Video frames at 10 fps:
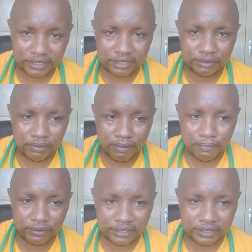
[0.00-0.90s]
in your
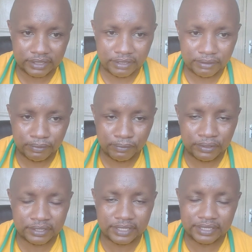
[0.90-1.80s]
body,
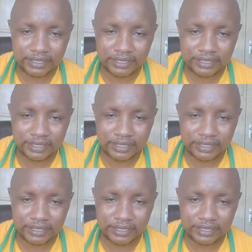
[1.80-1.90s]
which in